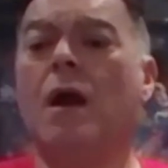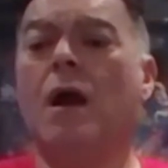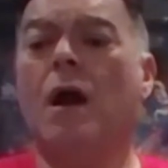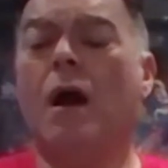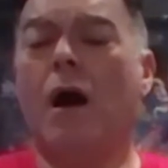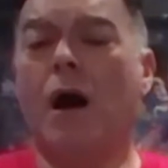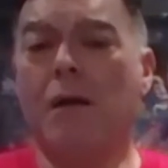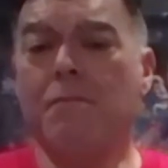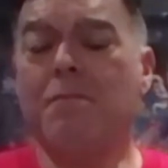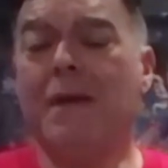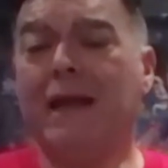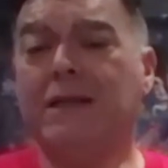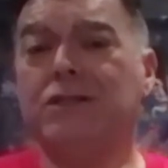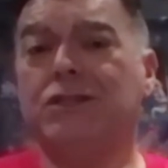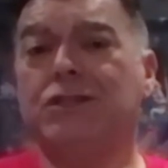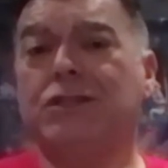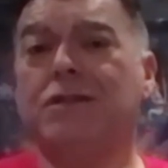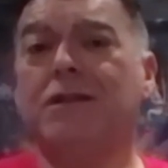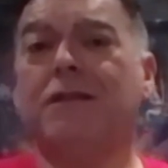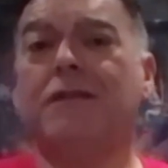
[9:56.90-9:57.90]
I
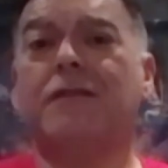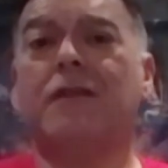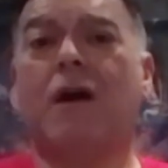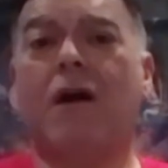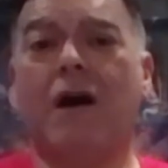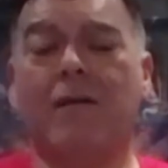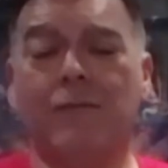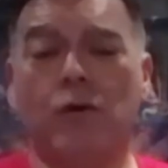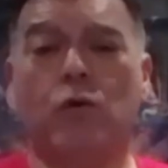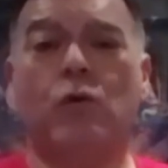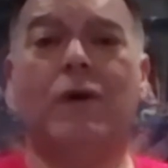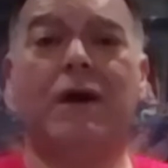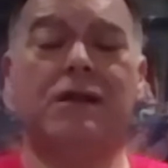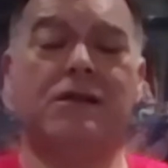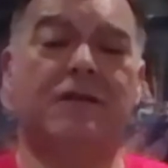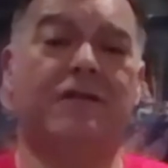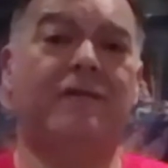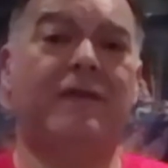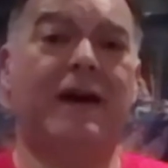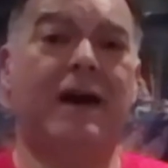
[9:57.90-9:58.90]
mentioned that I'm
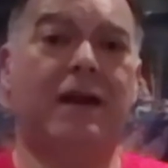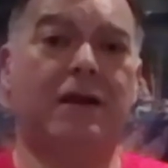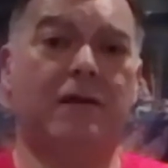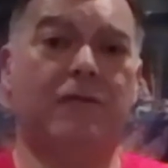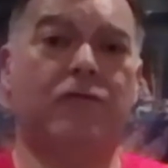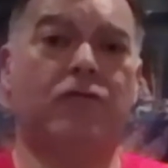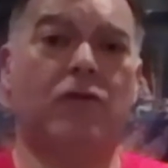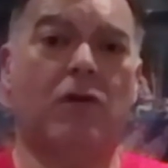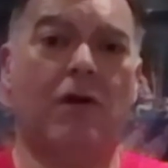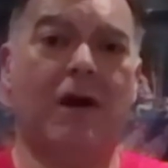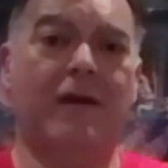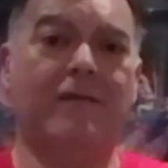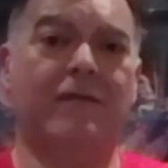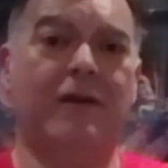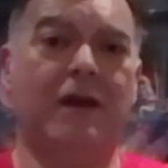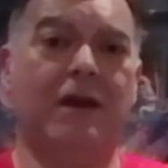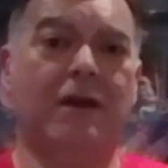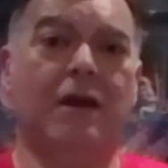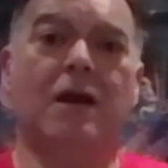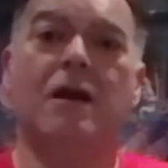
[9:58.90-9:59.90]
always a fan of
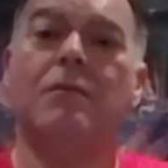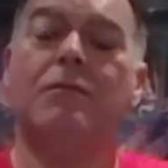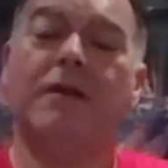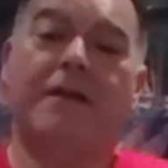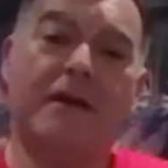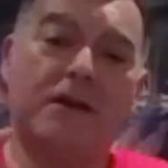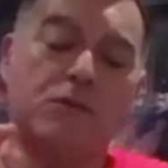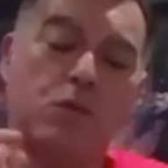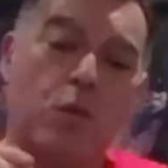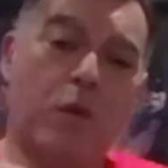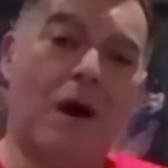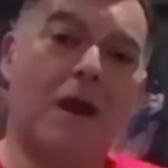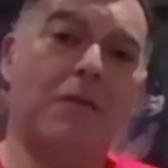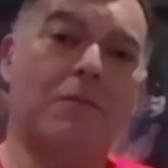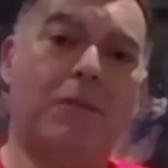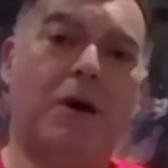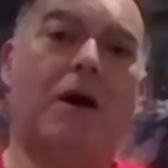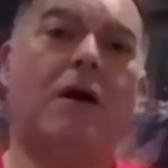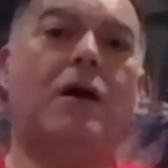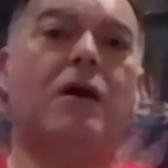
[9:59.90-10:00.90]
driving, but there's
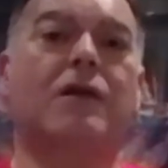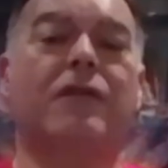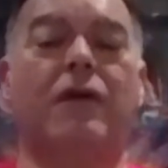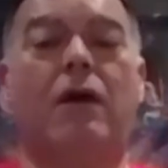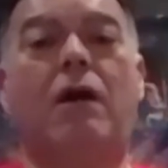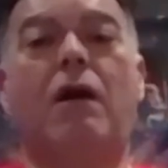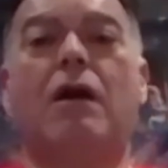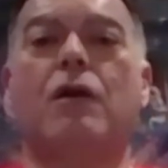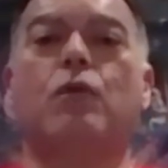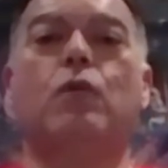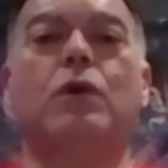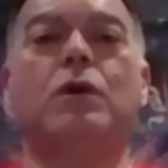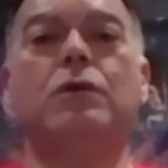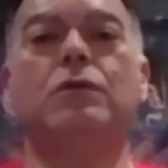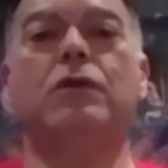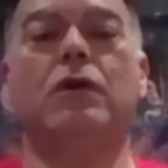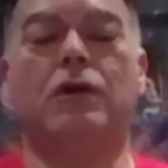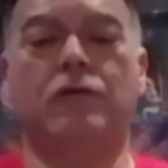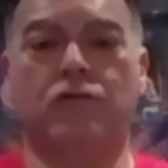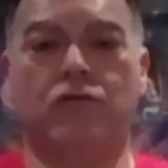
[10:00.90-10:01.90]
one park that I will
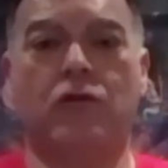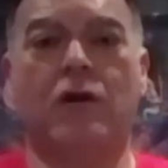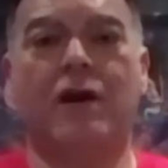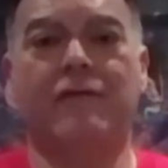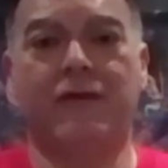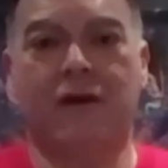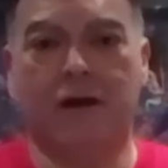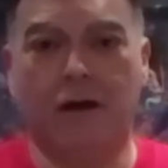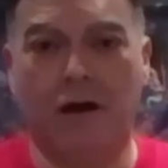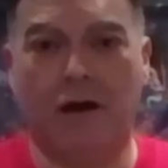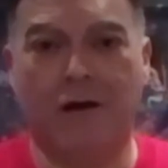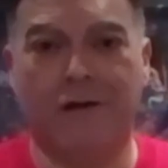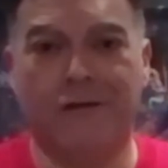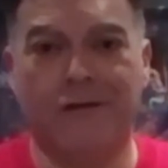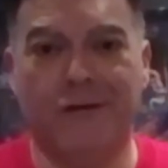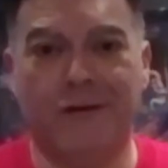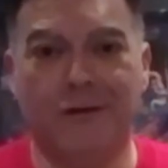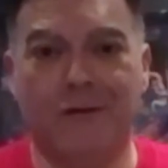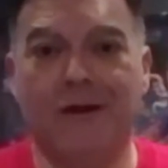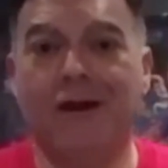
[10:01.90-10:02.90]
not drive a car
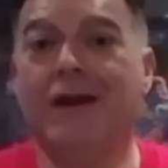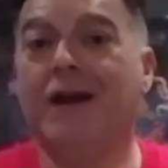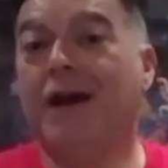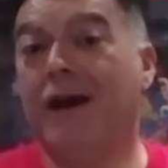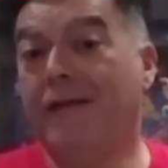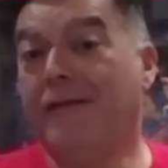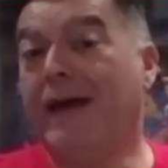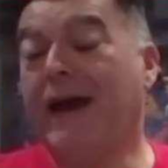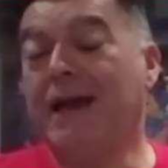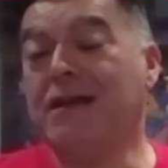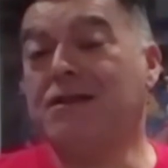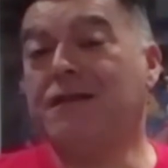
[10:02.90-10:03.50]
to, and that is